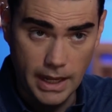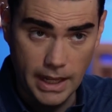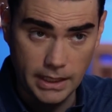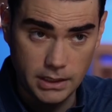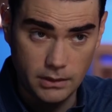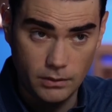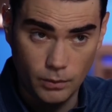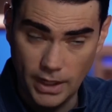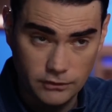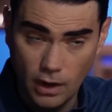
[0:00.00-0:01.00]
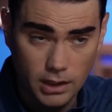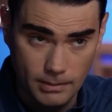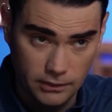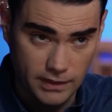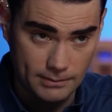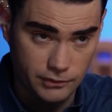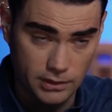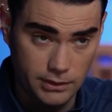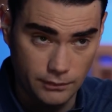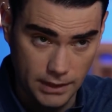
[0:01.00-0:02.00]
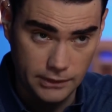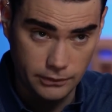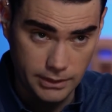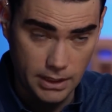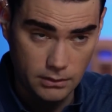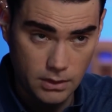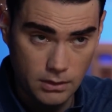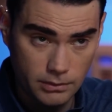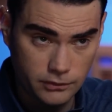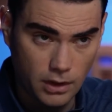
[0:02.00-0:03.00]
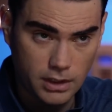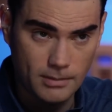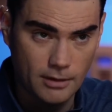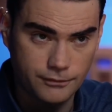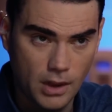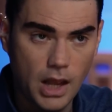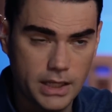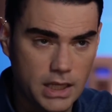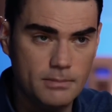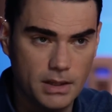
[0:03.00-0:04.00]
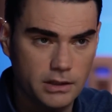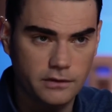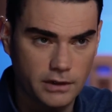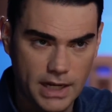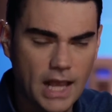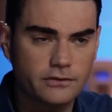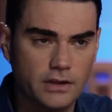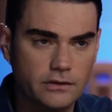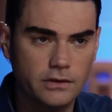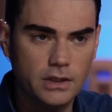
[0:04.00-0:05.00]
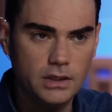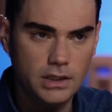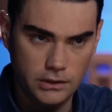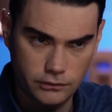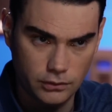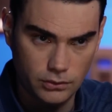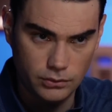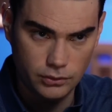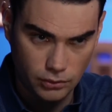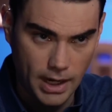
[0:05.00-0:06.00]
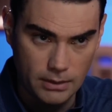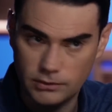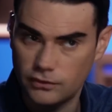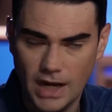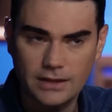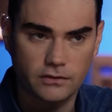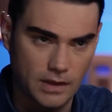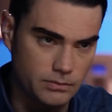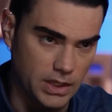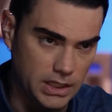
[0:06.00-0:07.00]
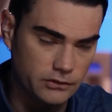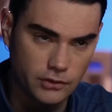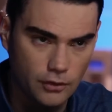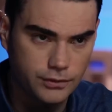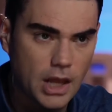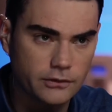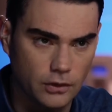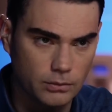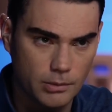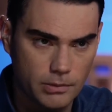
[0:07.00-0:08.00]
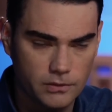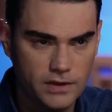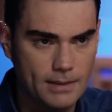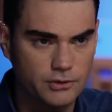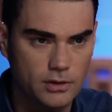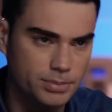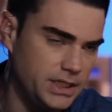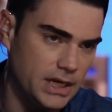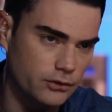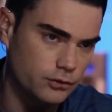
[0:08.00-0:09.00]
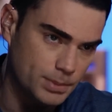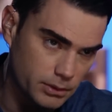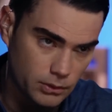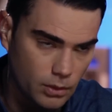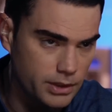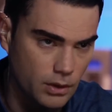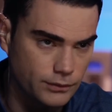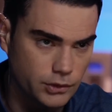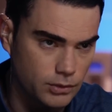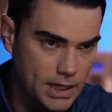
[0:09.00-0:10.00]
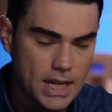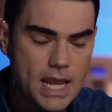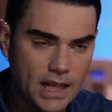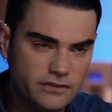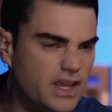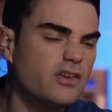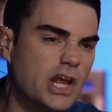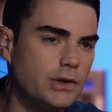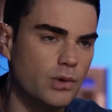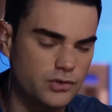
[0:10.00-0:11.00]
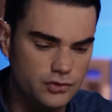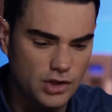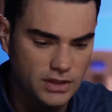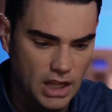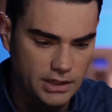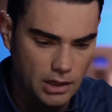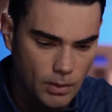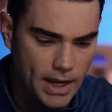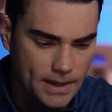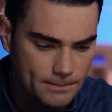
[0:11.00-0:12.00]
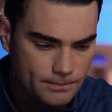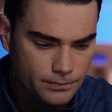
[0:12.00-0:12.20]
And we're not talking about establishing a no-fly zone now. We're talking about flying in military assets into Ukraine, which is not the same thing as a no-fly zone where we would establish complete air superiority over Ukraine and down any Russian jet that got in our way.